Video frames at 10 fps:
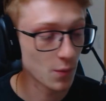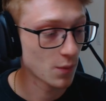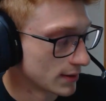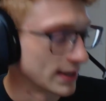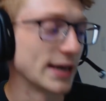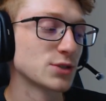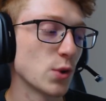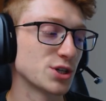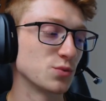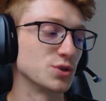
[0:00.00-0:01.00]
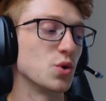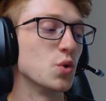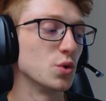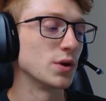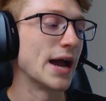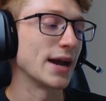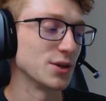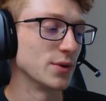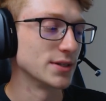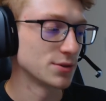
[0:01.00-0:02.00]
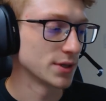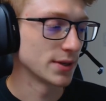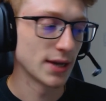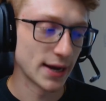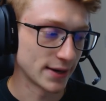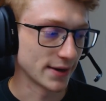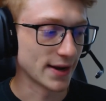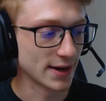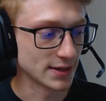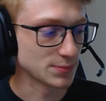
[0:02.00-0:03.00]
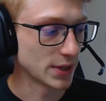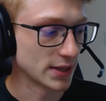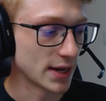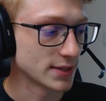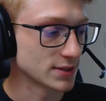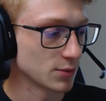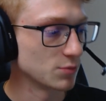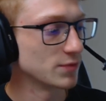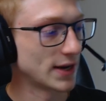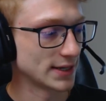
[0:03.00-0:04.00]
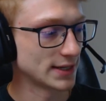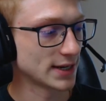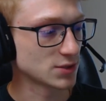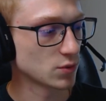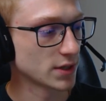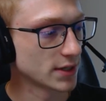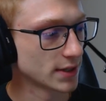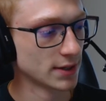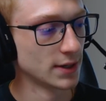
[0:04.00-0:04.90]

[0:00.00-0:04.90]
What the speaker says: The next question was who got you into it. I already kind of explained that, so we'll move on to the next one here.